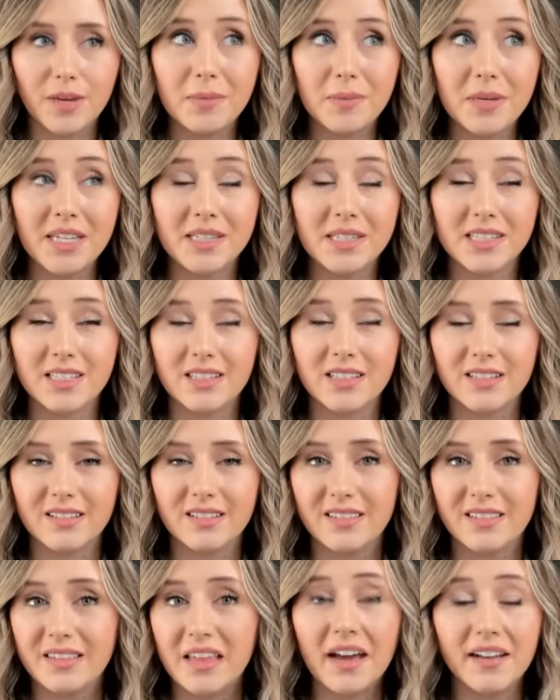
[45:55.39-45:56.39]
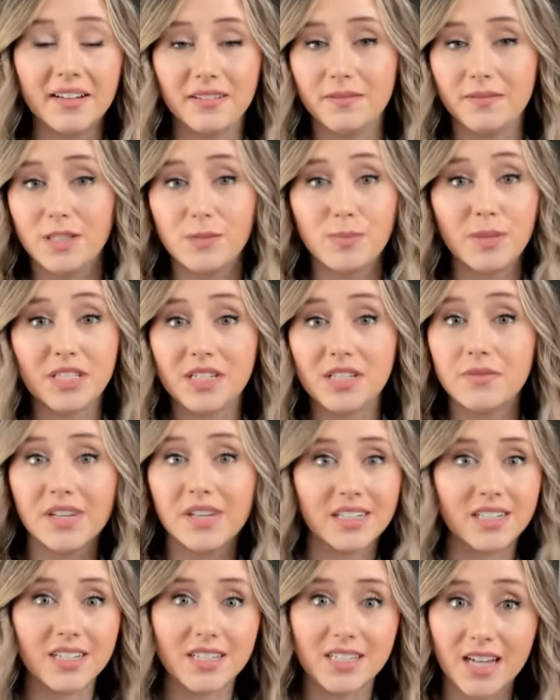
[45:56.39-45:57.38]
Maybe it's that
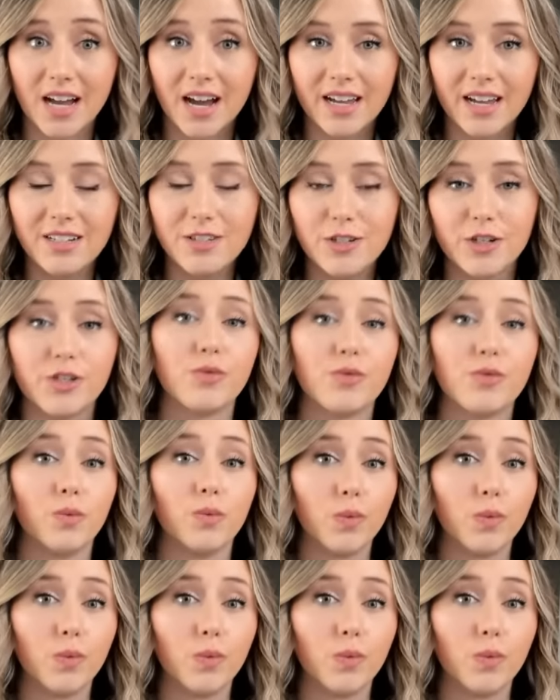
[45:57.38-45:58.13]
specific design just